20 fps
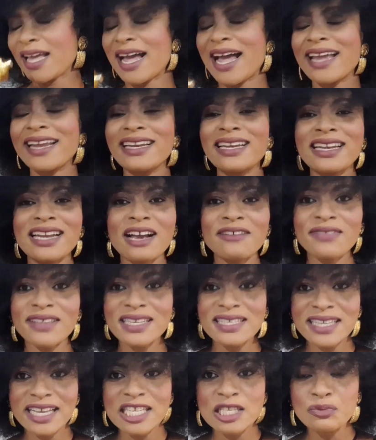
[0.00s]
I love the
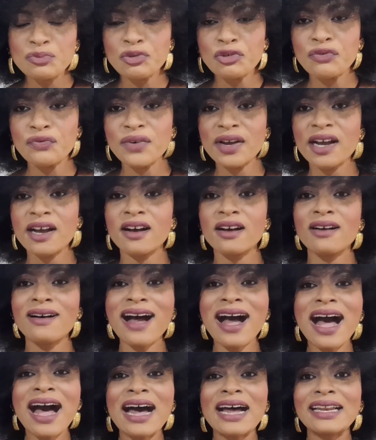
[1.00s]
scent profile:
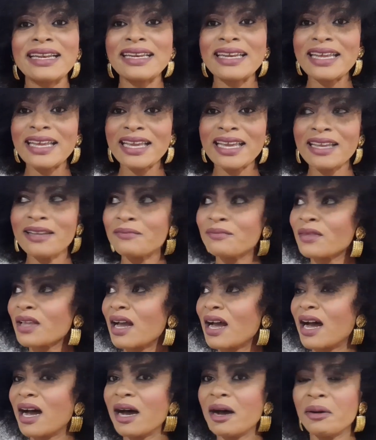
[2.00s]
honey,
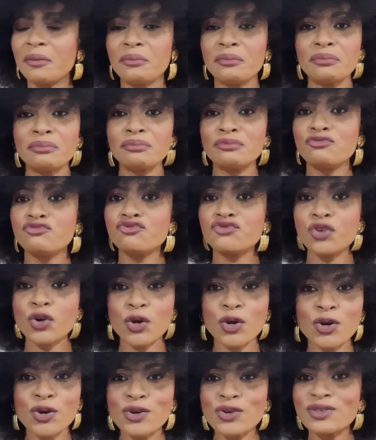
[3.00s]

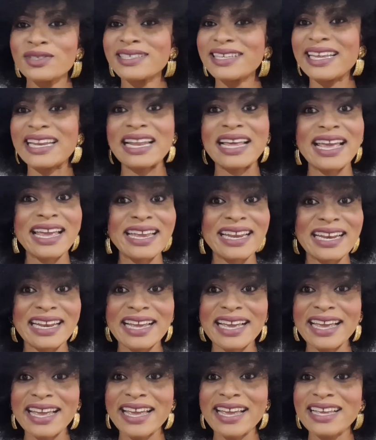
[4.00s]
rose, ylang
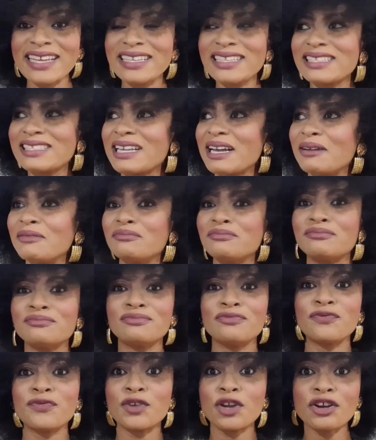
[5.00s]
ylang,
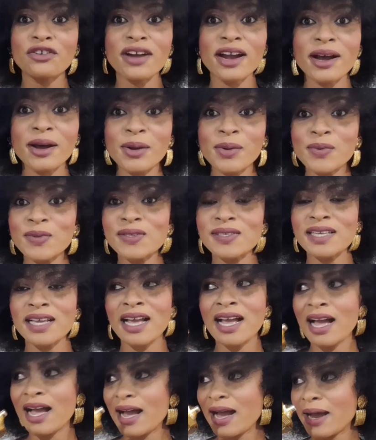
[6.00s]
some florals.
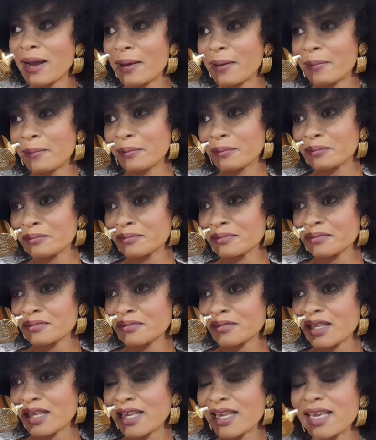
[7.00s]

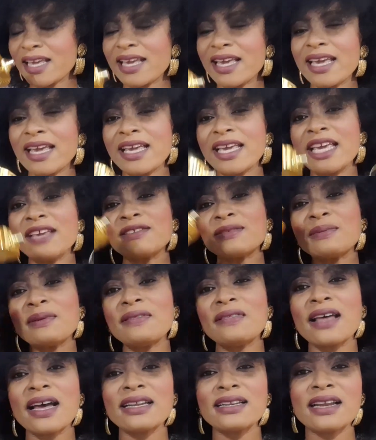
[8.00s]
It gives me
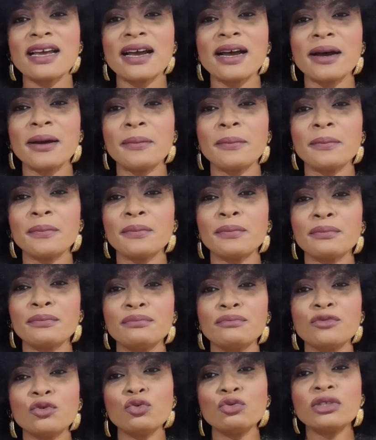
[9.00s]
that
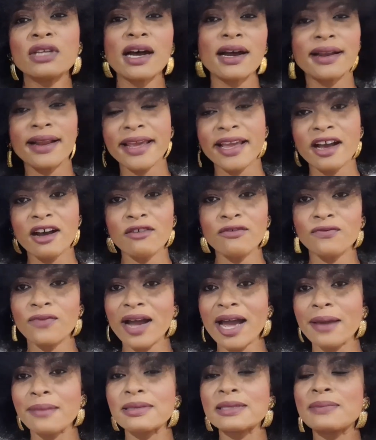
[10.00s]
Oud El Layal
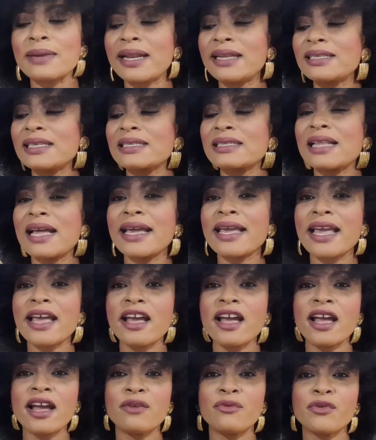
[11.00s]
vibes, but this is like
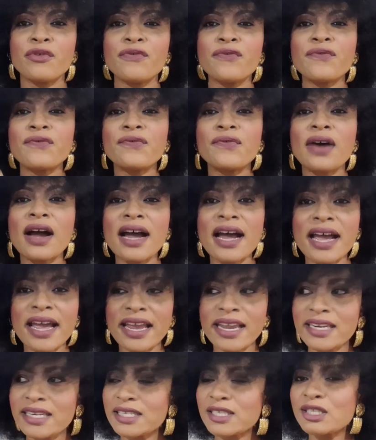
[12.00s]
a
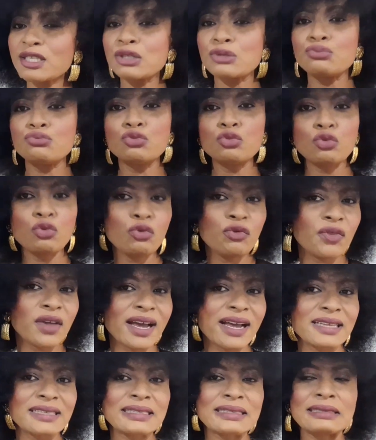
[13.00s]
refined,
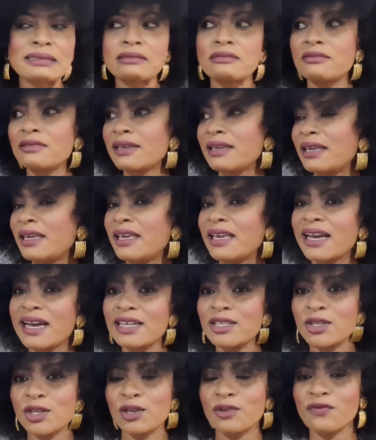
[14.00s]
smoother, silkier
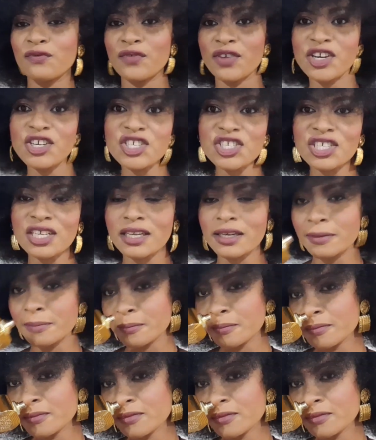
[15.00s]
sort of version,